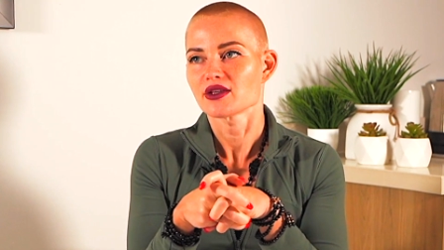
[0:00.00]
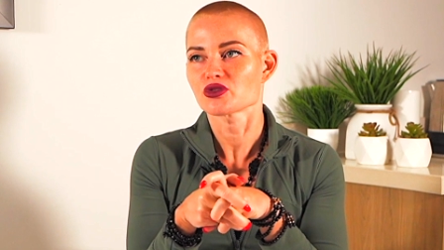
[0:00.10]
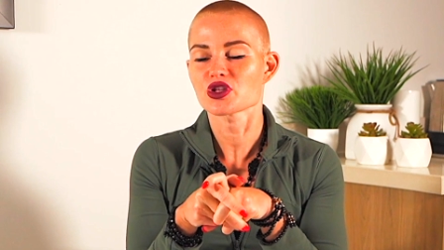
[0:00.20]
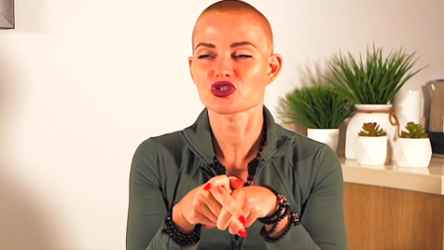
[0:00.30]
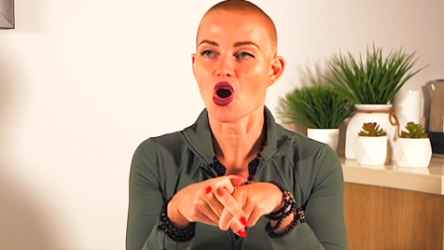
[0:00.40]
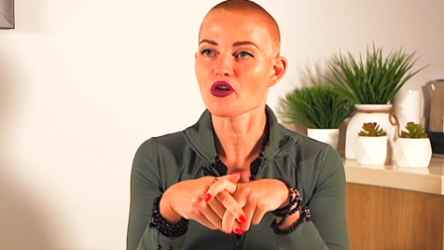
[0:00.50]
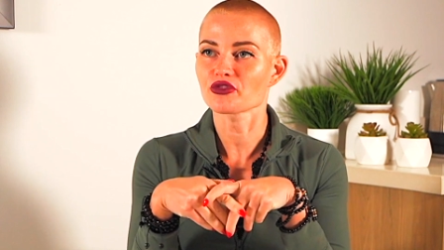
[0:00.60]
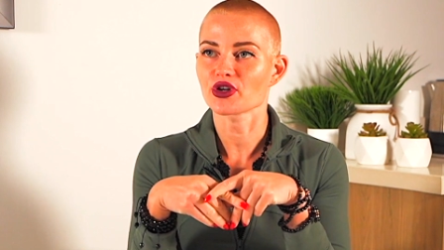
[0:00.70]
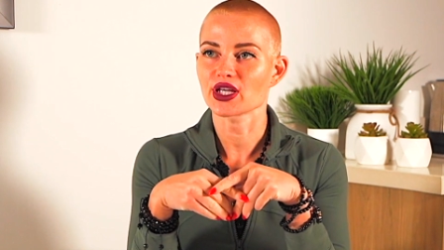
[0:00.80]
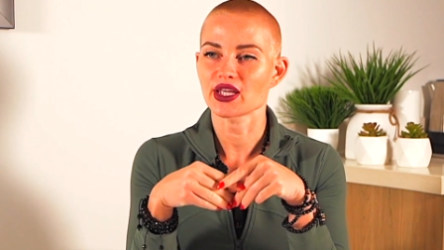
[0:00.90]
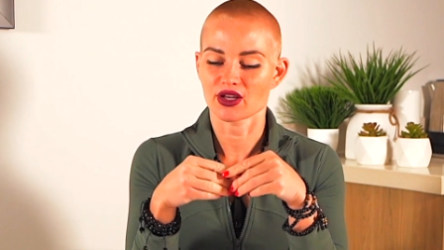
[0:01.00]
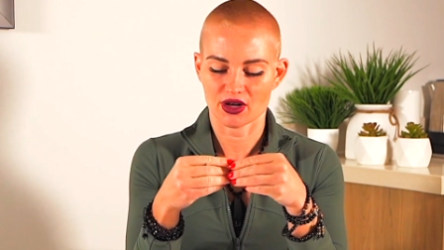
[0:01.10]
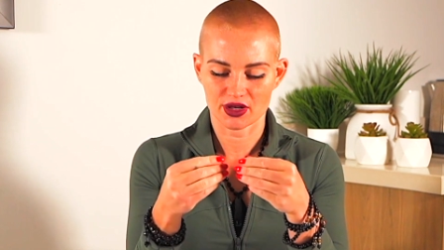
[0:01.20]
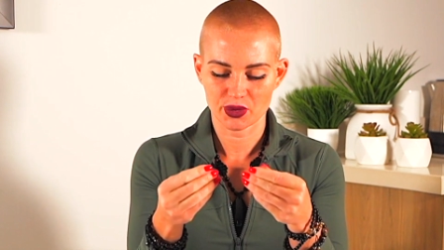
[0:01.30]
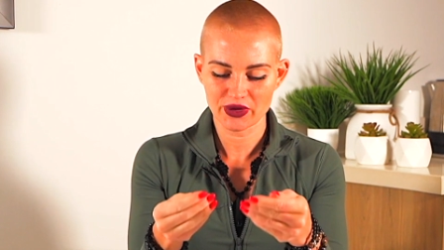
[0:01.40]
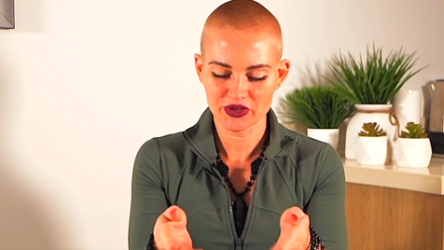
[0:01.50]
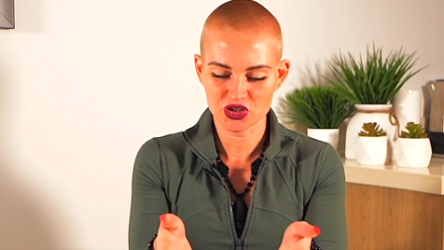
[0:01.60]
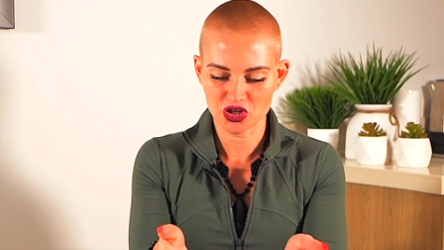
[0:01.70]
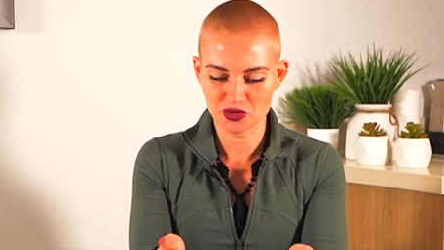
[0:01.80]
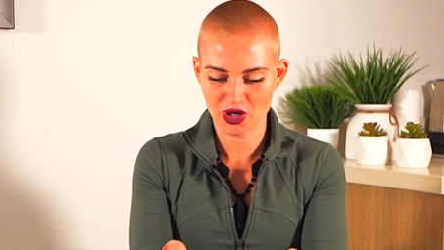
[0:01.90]
so this offering here, we have the
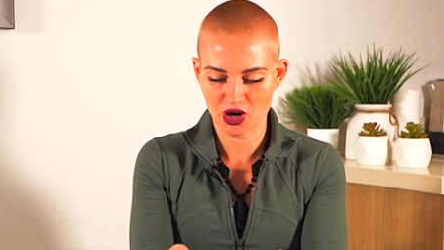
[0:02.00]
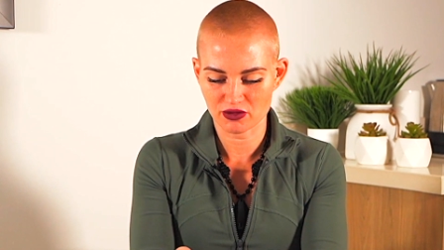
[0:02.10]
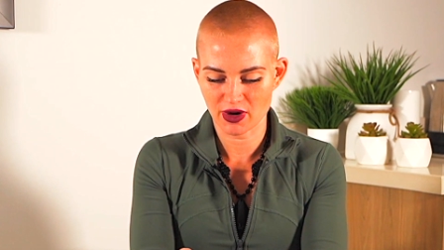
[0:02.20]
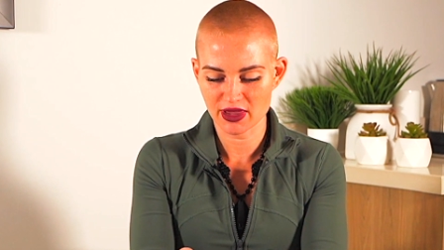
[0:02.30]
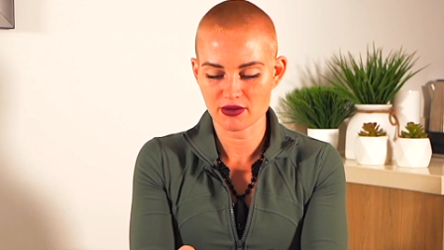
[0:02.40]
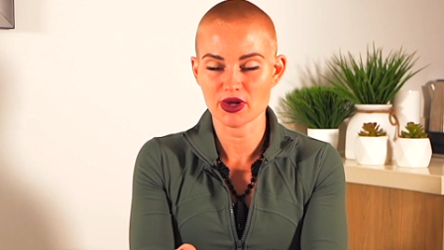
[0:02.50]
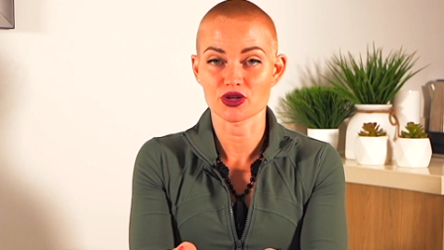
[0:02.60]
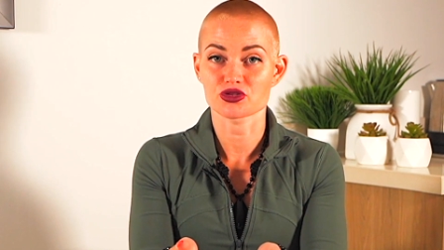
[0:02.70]
Judgment card right in the middle.